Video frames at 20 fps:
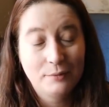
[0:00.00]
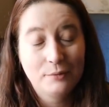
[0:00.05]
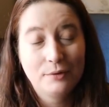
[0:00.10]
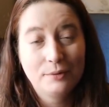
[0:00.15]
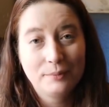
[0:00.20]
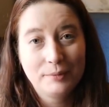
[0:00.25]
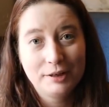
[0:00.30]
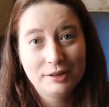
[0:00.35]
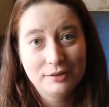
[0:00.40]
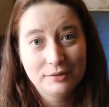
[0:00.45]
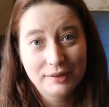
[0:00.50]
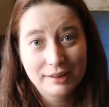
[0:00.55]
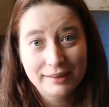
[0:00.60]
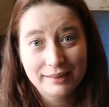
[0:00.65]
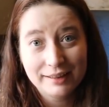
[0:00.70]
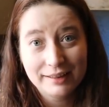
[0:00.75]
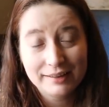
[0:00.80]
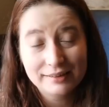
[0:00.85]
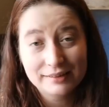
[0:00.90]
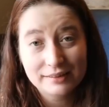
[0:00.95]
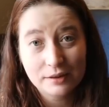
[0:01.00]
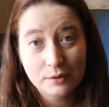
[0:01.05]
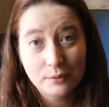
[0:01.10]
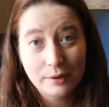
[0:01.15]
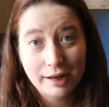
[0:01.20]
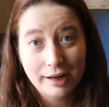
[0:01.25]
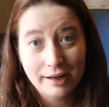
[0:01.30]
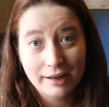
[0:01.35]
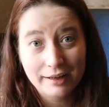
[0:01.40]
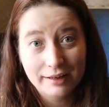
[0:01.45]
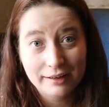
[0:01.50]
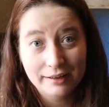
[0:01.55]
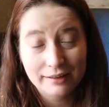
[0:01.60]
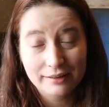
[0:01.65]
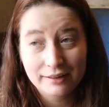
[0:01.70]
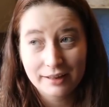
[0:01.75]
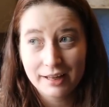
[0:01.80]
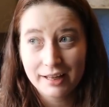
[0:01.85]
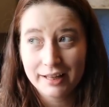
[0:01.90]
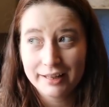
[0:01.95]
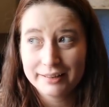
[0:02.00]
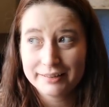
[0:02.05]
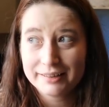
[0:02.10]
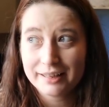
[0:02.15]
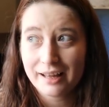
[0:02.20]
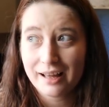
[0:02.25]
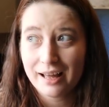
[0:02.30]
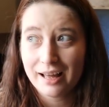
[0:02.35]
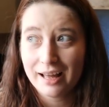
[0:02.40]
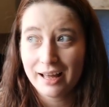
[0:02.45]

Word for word: I won't be doing things the way that